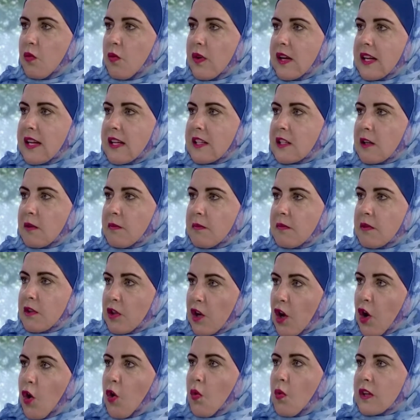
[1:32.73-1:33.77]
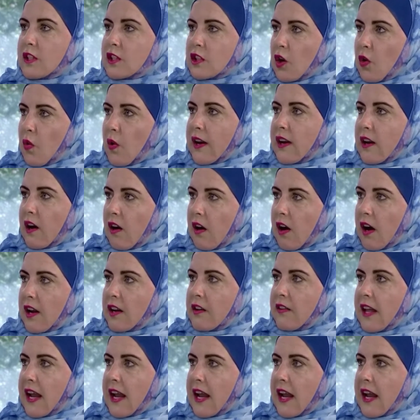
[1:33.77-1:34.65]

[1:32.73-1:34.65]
We need to know what's going on.